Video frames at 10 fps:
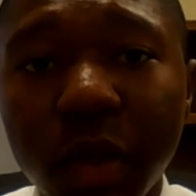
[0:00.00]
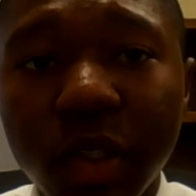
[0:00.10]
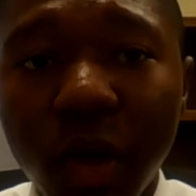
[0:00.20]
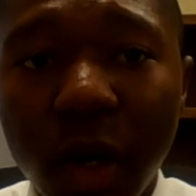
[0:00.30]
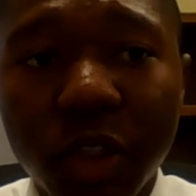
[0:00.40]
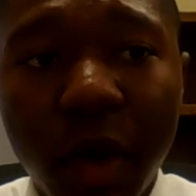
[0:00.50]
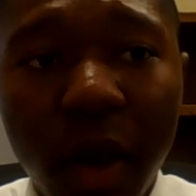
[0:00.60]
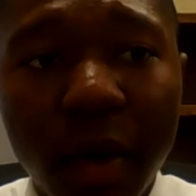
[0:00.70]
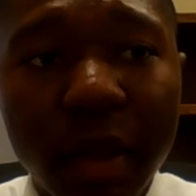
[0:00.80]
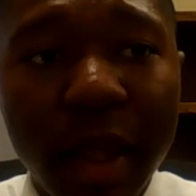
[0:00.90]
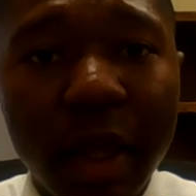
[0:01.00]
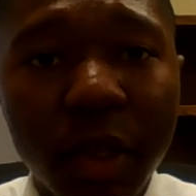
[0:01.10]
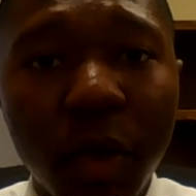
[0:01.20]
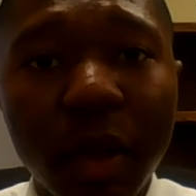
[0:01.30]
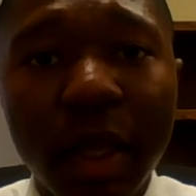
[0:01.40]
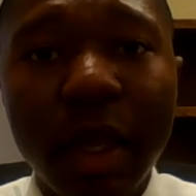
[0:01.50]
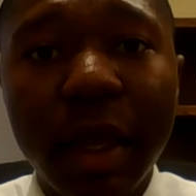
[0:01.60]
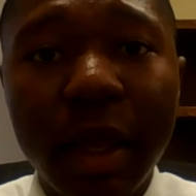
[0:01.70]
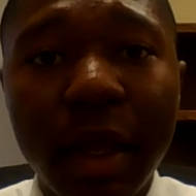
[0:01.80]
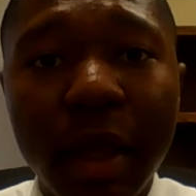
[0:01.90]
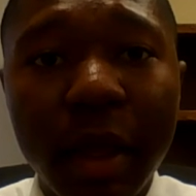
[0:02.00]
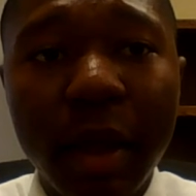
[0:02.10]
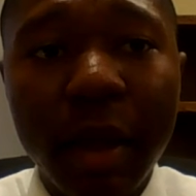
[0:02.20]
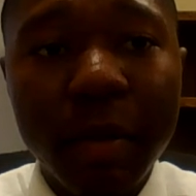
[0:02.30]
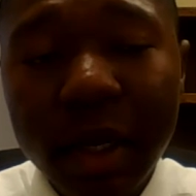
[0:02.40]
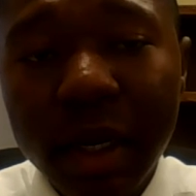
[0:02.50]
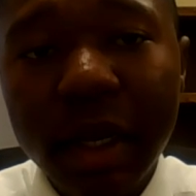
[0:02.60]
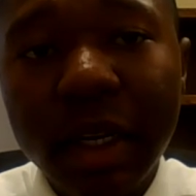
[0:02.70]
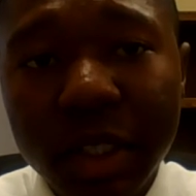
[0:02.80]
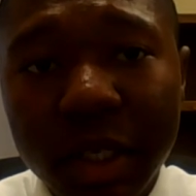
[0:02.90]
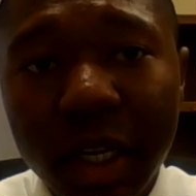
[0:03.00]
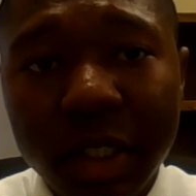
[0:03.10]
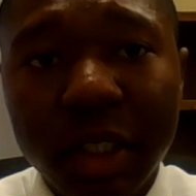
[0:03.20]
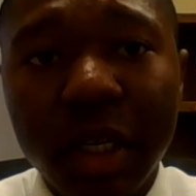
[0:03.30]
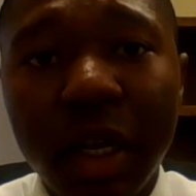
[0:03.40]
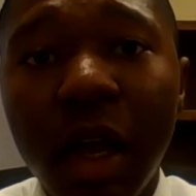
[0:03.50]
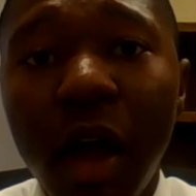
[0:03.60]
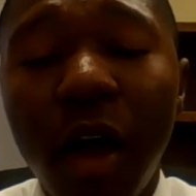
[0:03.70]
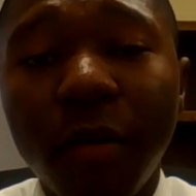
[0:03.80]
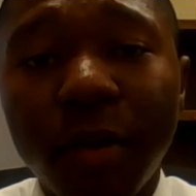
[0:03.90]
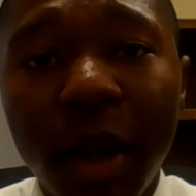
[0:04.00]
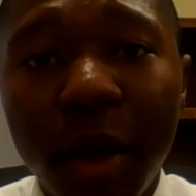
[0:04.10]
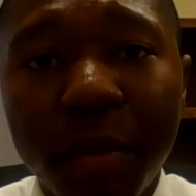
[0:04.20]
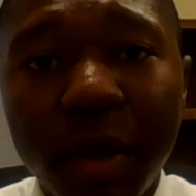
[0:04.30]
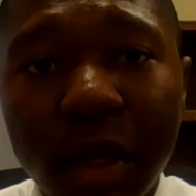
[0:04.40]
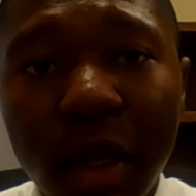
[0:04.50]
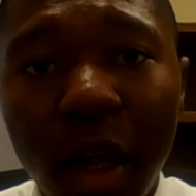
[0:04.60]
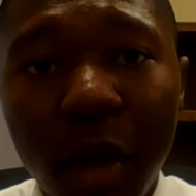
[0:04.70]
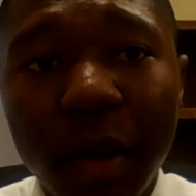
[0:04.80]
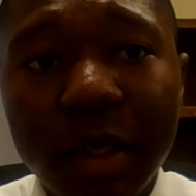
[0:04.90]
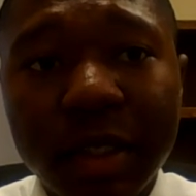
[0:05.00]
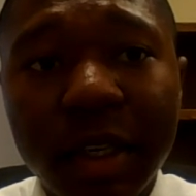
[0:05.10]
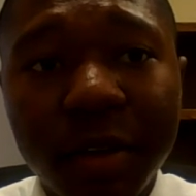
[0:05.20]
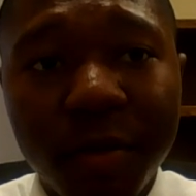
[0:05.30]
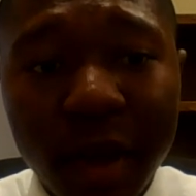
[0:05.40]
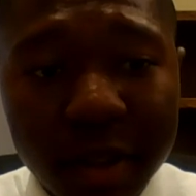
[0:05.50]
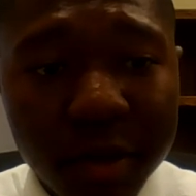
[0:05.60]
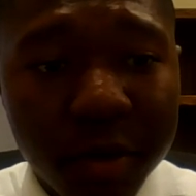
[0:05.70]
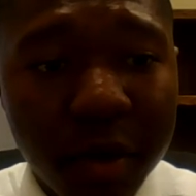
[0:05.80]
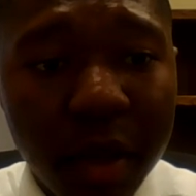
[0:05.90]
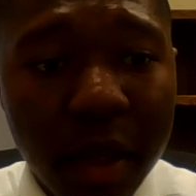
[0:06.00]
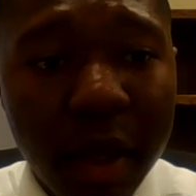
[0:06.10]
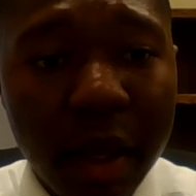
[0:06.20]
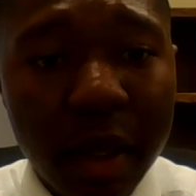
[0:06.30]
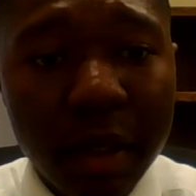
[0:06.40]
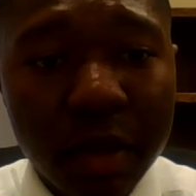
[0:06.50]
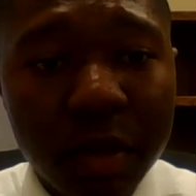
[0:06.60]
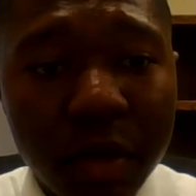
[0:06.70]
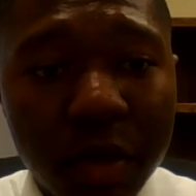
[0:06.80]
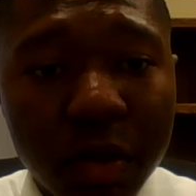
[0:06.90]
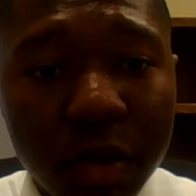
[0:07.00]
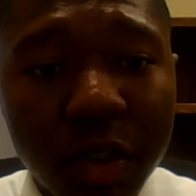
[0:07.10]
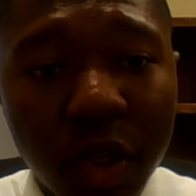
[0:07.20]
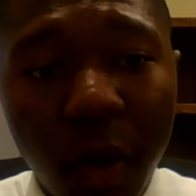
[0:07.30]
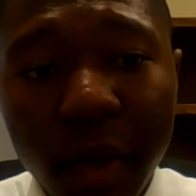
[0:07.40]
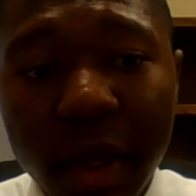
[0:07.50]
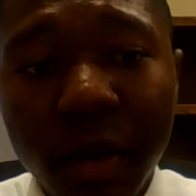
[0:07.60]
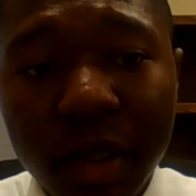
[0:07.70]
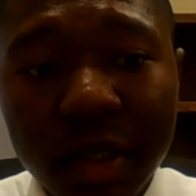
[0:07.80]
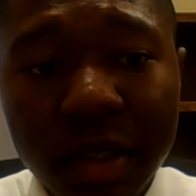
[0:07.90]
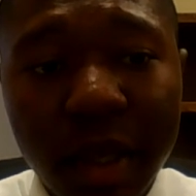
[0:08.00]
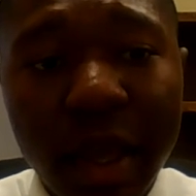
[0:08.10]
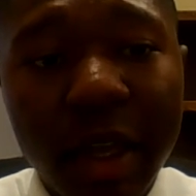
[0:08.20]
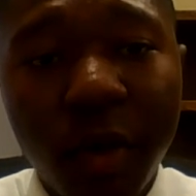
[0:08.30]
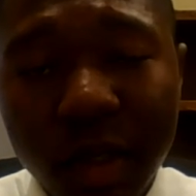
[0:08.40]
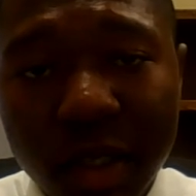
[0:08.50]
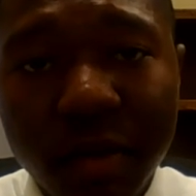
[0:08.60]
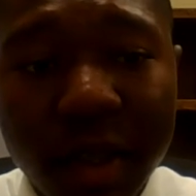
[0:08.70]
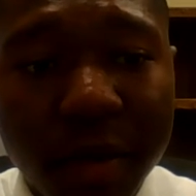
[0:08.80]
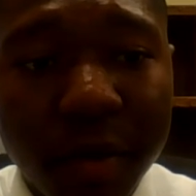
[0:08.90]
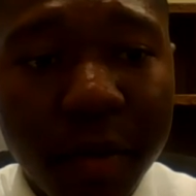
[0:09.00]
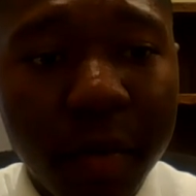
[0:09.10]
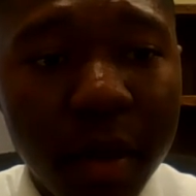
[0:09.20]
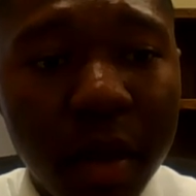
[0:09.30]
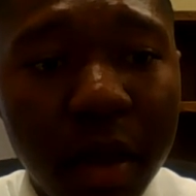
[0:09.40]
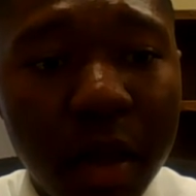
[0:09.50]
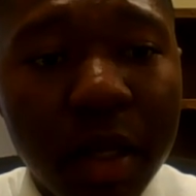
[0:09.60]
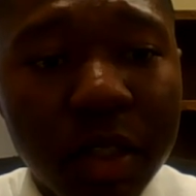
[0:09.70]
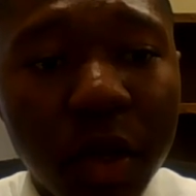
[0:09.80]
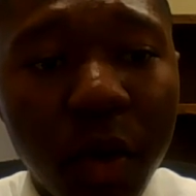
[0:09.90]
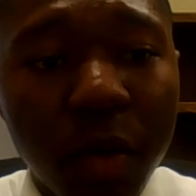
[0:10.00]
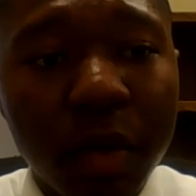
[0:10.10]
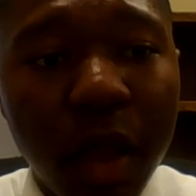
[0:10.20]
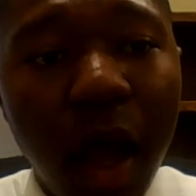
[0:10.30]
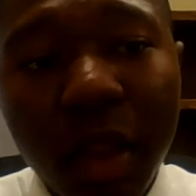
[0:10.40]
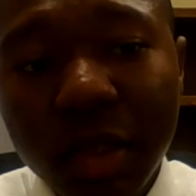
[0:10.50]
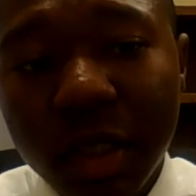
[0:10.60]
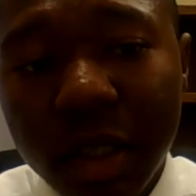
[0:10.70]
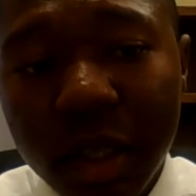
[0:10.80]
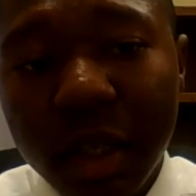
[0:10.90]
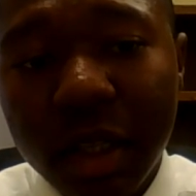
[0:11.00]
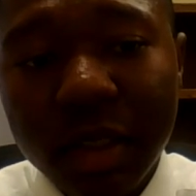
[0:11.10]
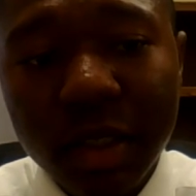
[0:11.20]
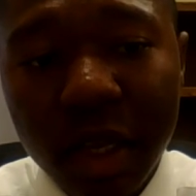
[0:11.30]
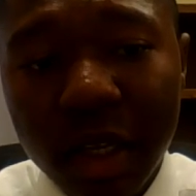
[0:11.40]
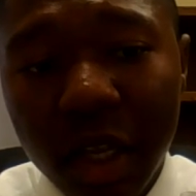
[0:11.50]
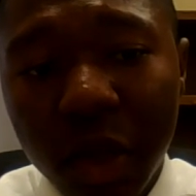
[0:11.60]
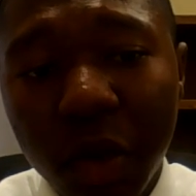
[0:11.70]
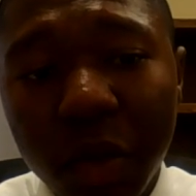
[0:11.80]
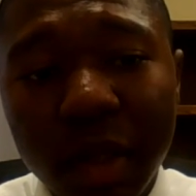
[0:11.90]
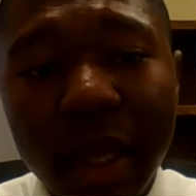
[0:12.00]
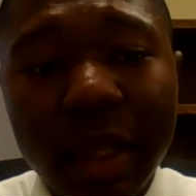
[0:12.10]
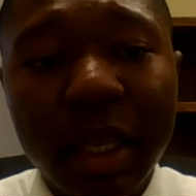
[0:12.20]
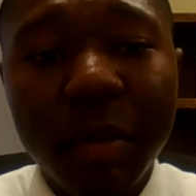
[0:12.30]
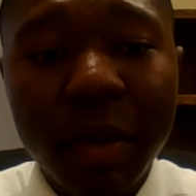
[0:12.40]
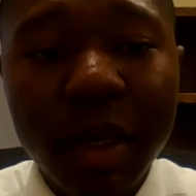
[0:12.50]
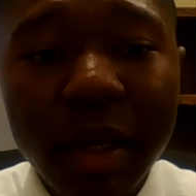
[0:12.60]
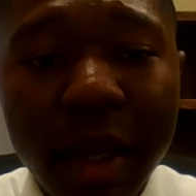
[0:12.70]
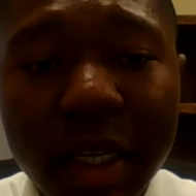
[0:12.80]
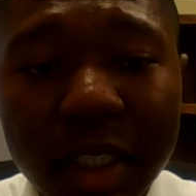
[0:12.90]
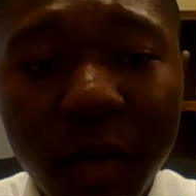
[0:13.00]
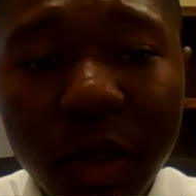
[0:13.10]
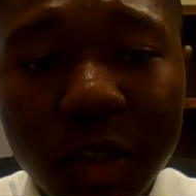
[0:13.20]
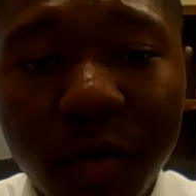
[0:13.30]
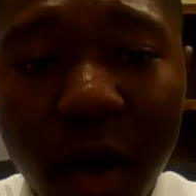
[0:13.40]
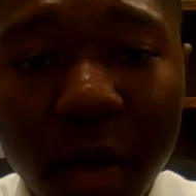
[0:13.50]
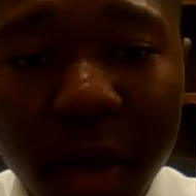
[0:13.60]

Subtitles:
the START trial in that the immediate initiation of therapy is effective in slowing illness and the risk of death. So the authors in this study concluded that the immediate antiretroviral